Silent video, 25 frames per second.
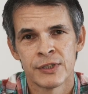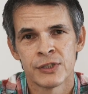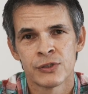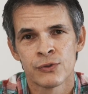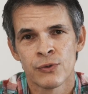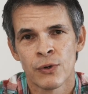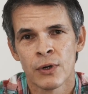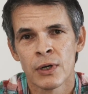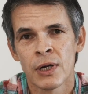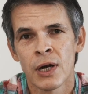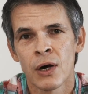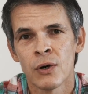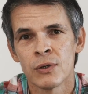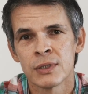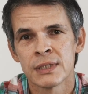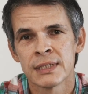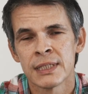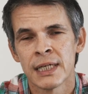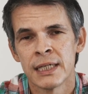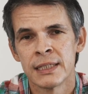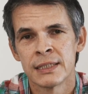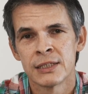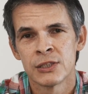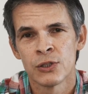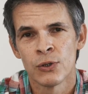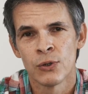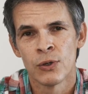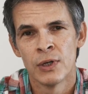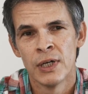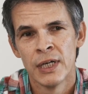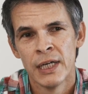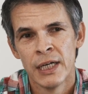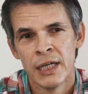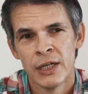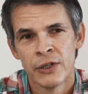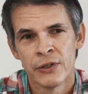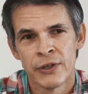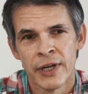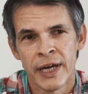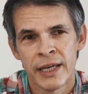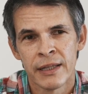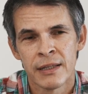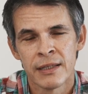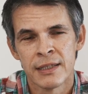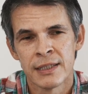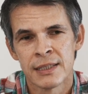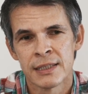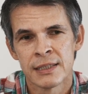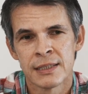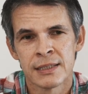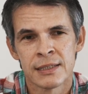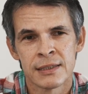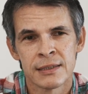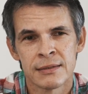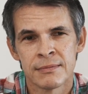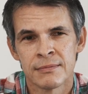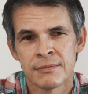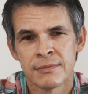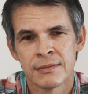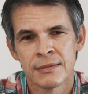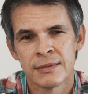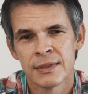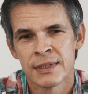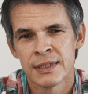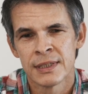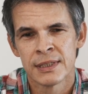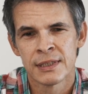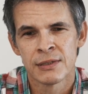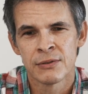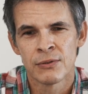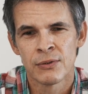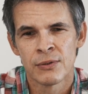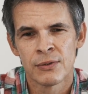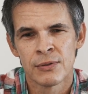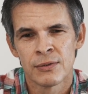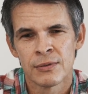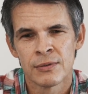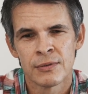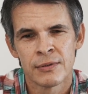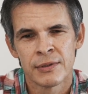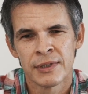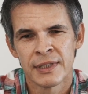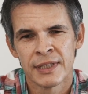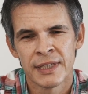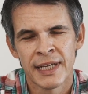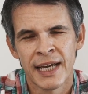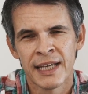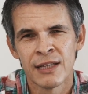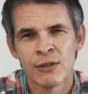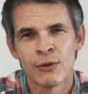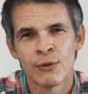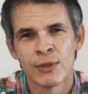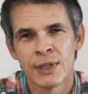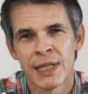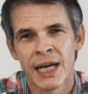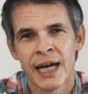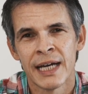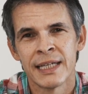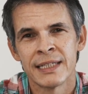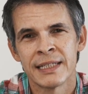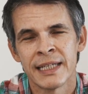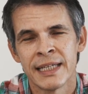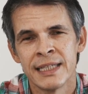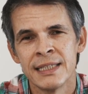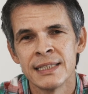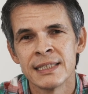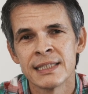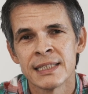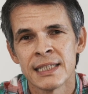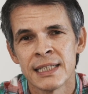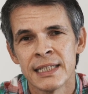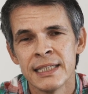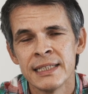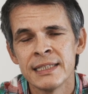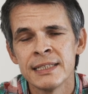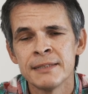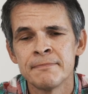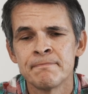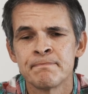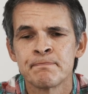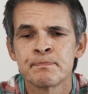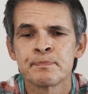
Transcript: strong outside, so you had this yellow light inside,